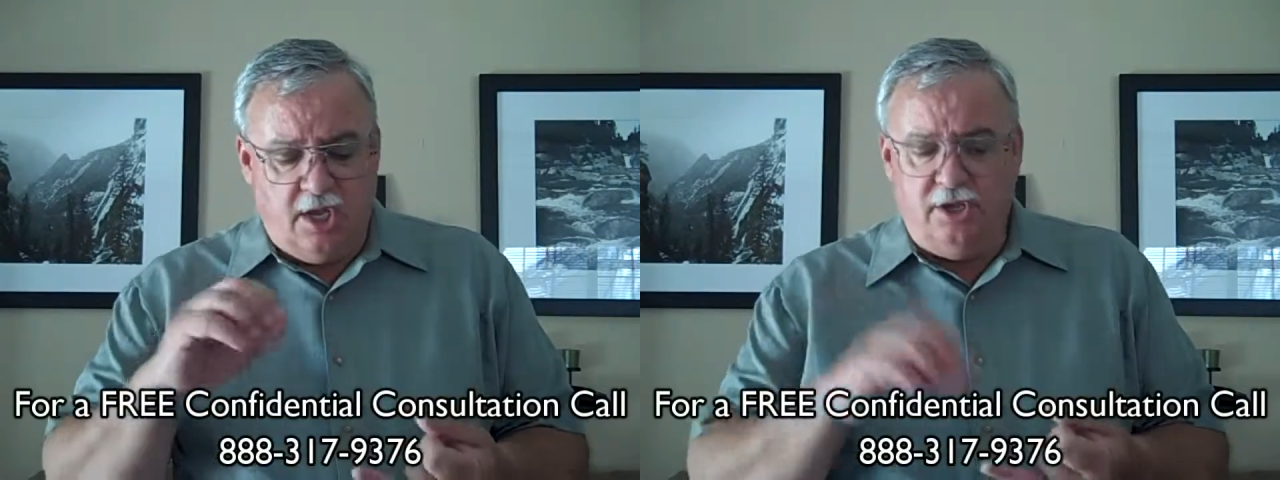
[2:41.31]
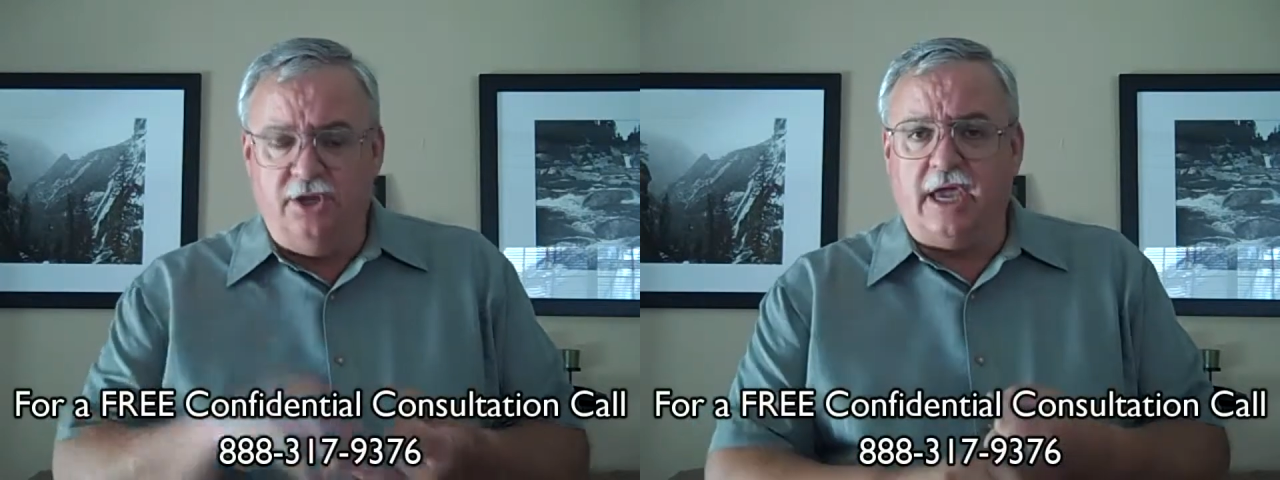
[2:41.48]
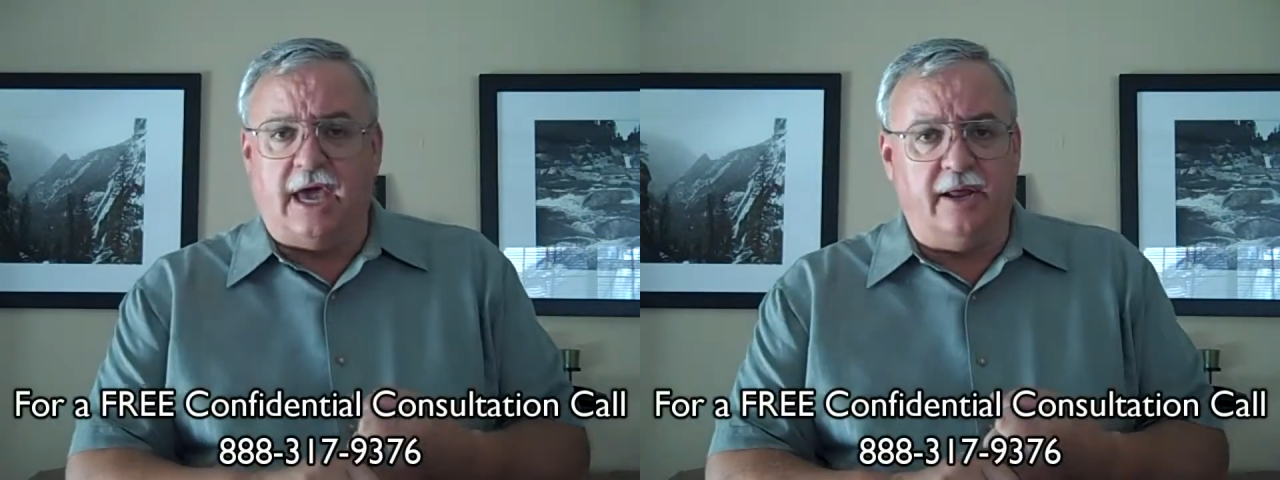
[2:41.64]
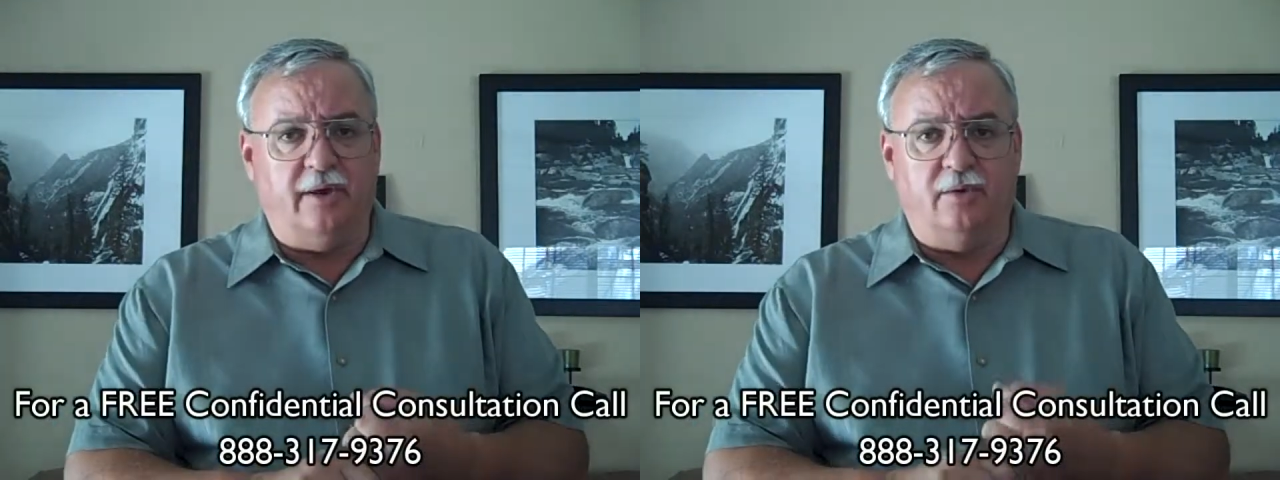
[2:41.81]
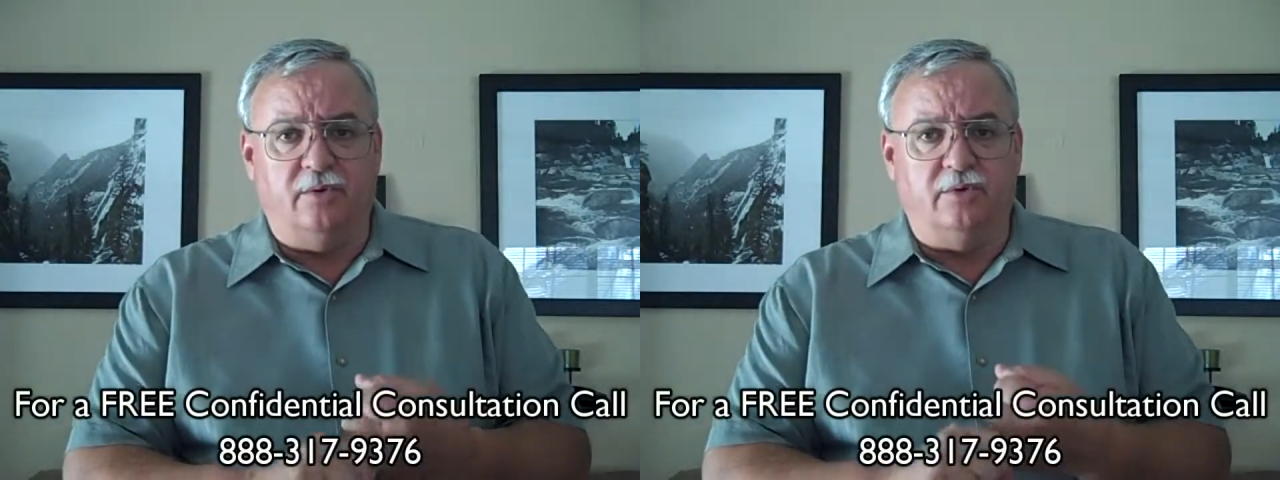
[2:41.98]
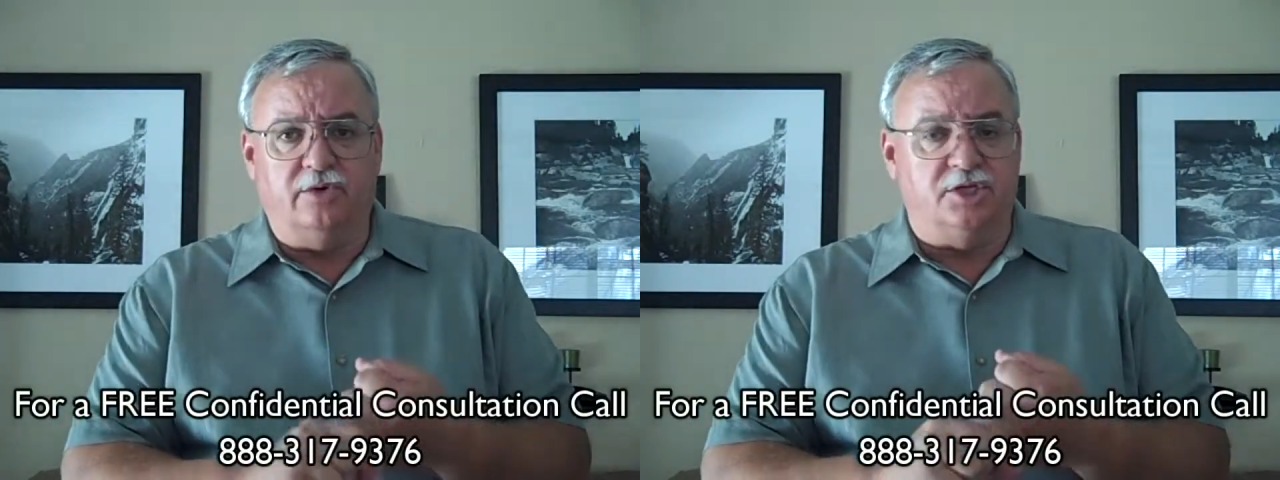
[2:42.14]
You got
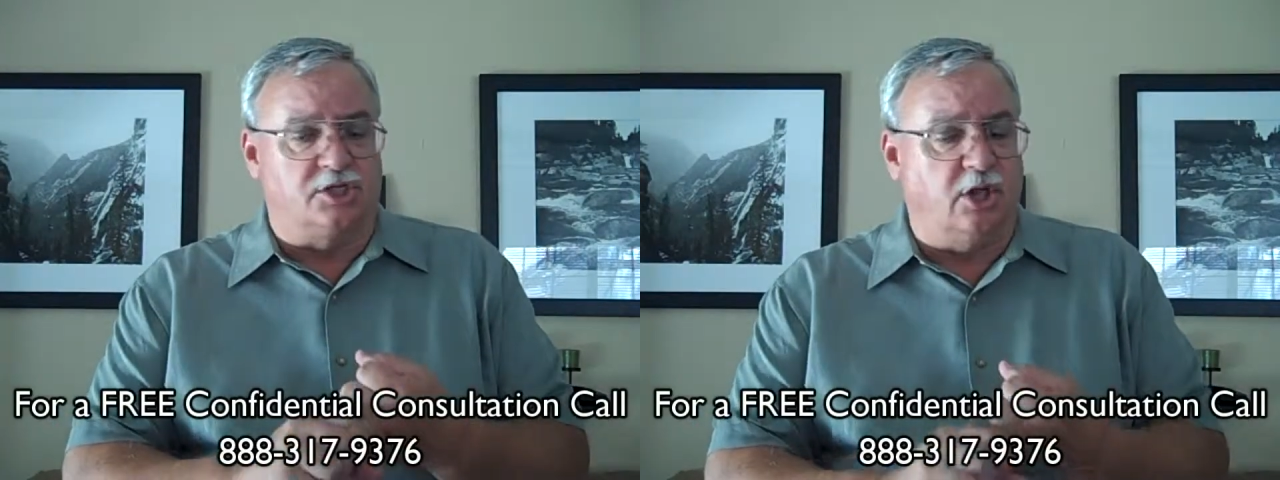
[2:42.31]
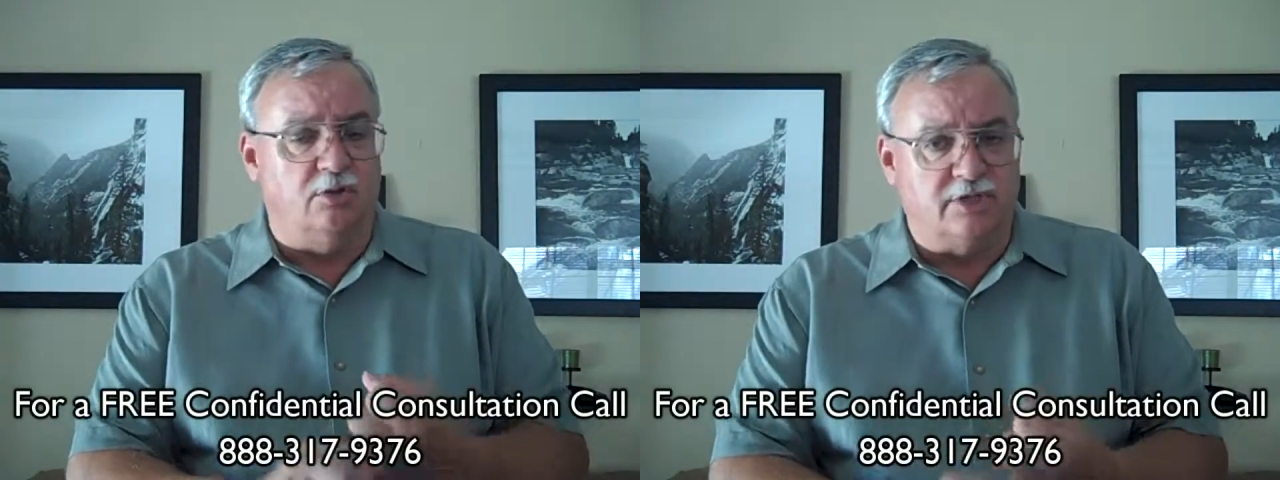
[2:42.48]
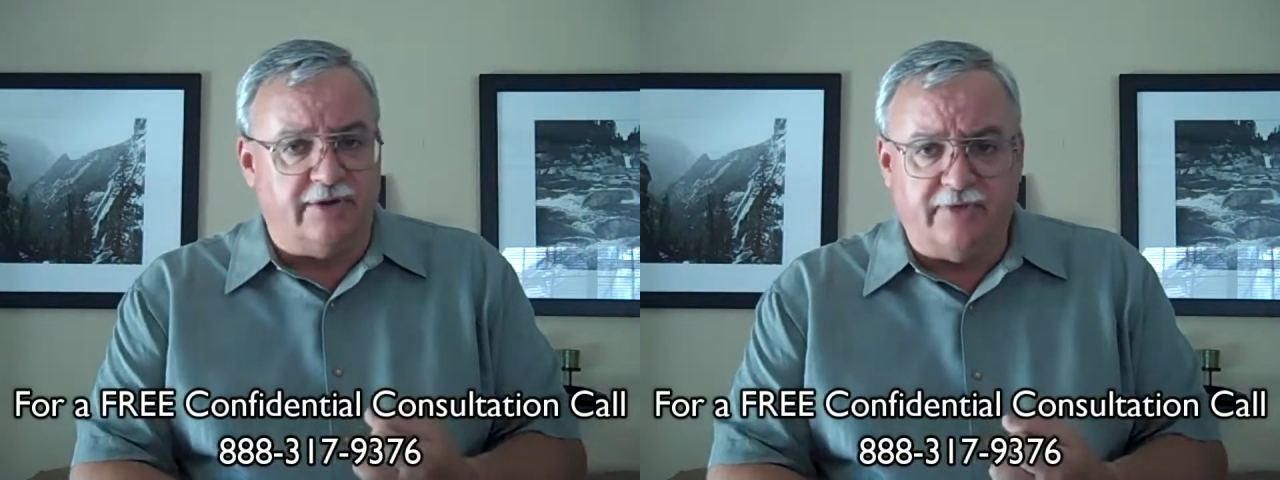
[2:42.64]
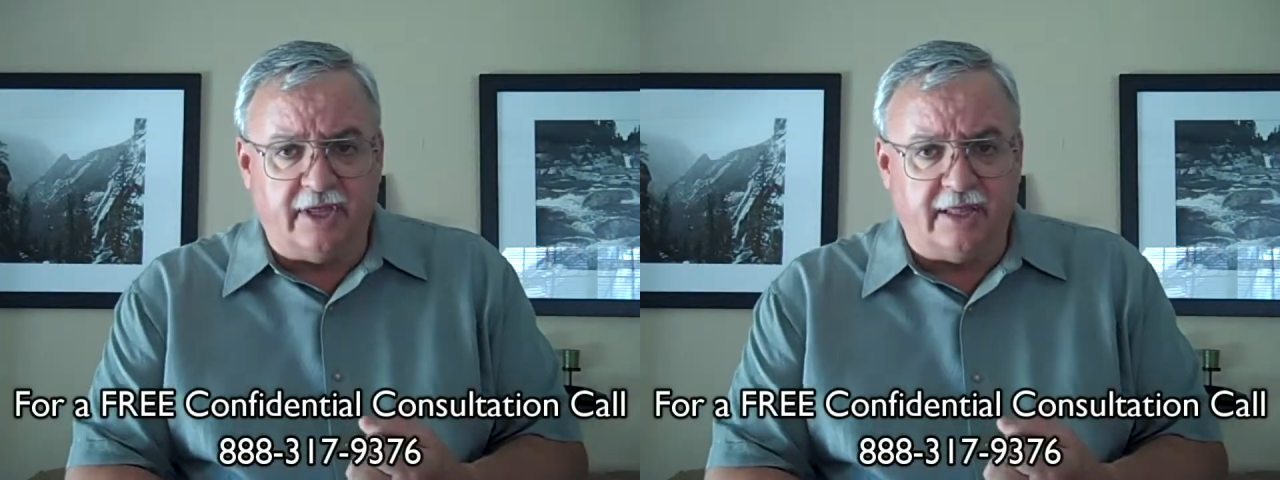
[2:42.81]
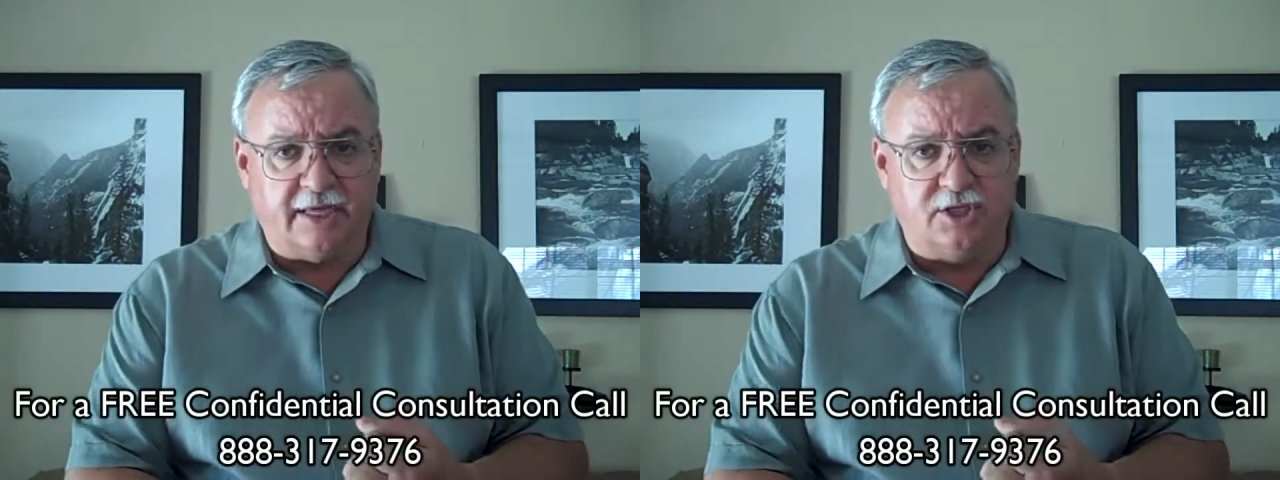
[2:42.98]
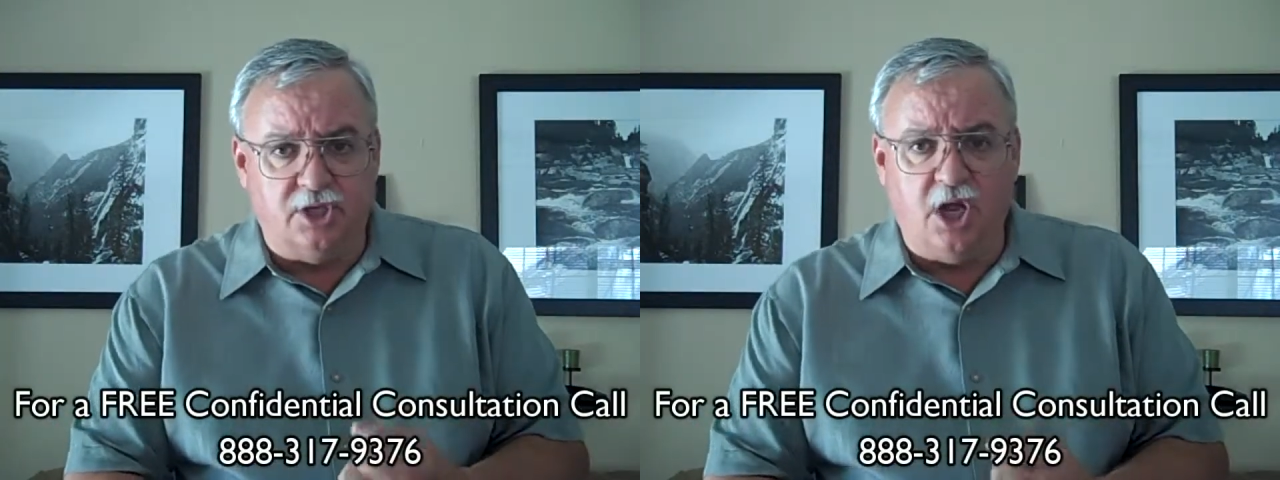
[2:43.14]
to disclose everything
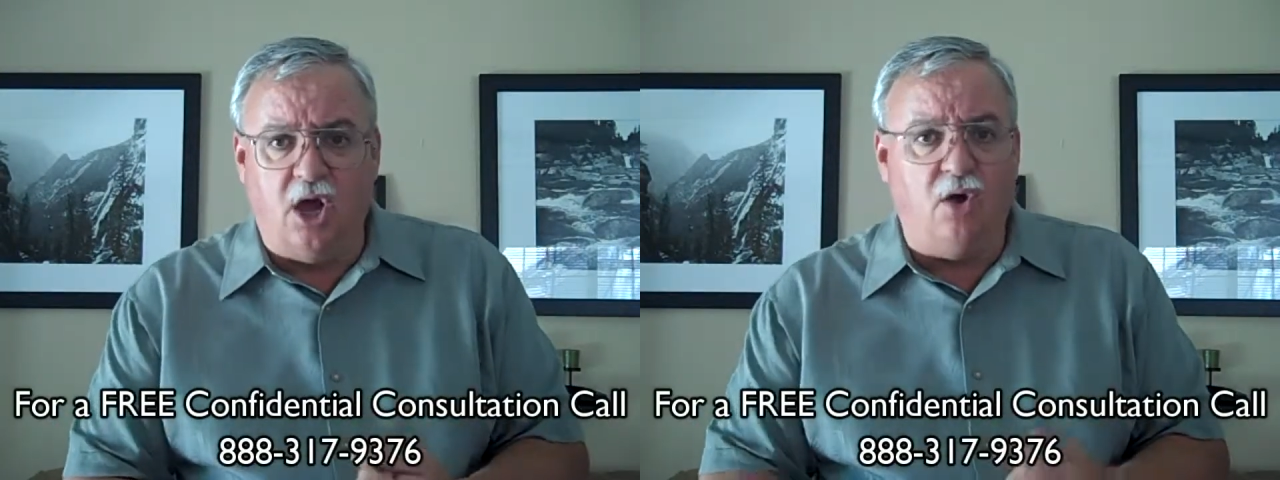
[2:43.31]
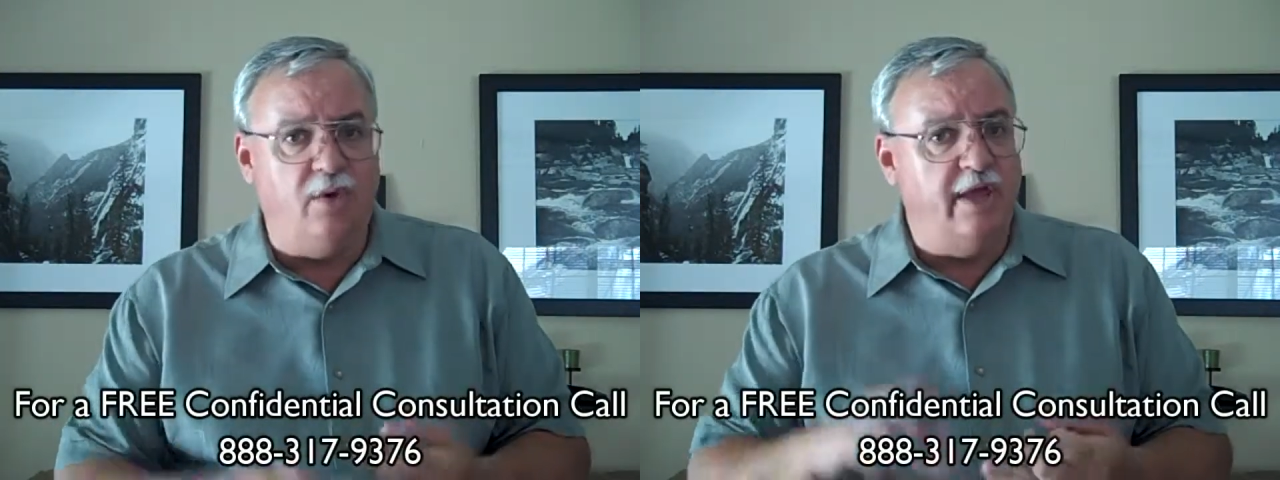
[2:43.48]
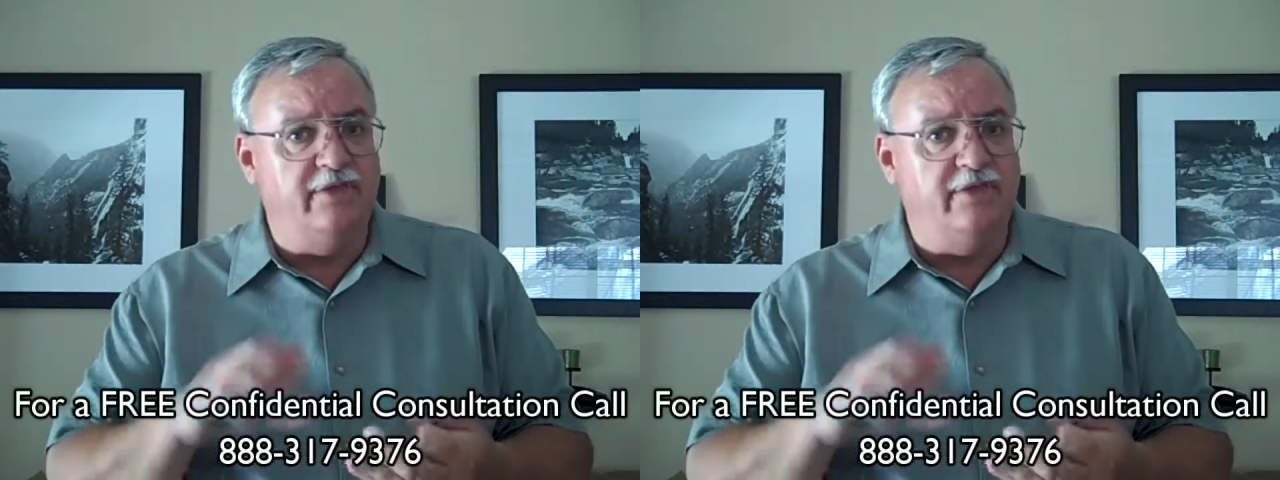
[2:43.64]
that you know,